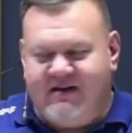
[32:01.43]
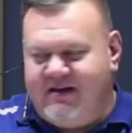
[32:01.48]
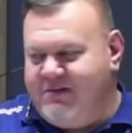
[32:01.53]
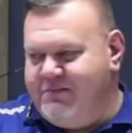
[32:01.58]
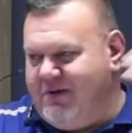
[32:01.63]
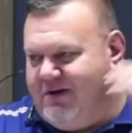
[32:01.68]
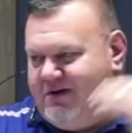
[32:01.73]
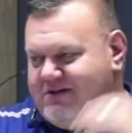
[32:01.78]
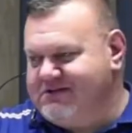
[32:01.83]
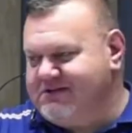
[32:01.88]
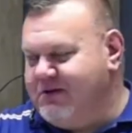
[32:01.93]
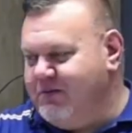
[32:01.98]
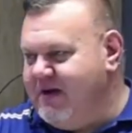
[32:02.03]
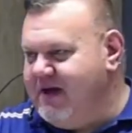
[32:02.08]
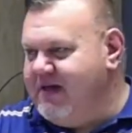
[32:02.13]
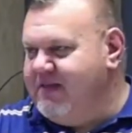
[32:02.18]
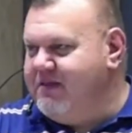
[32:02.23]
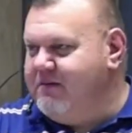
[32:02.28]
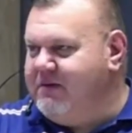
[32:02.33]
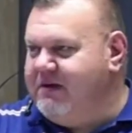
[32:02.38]
He passed away
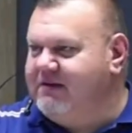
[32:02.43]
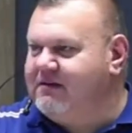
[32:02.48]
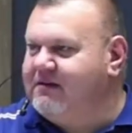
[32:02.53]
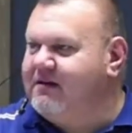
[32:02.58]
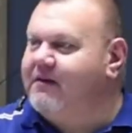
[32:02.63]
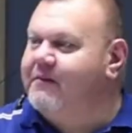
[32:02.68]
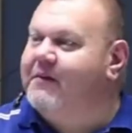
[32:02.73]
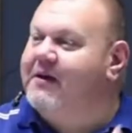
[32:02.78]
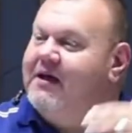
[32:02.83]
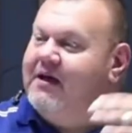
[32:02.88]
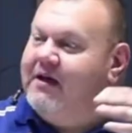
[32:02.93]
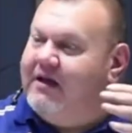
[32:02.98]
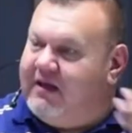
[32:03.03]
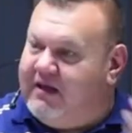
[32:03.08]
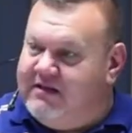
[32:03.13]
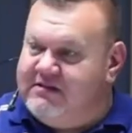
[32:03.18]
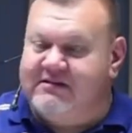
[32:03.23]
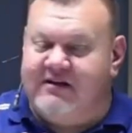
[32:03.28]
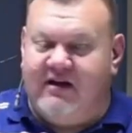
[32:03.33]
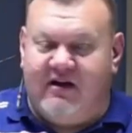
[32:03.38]
in the meantime.
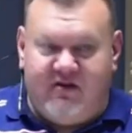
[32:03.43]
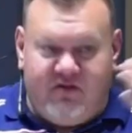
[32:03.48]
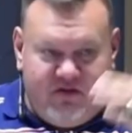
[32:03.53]
He's now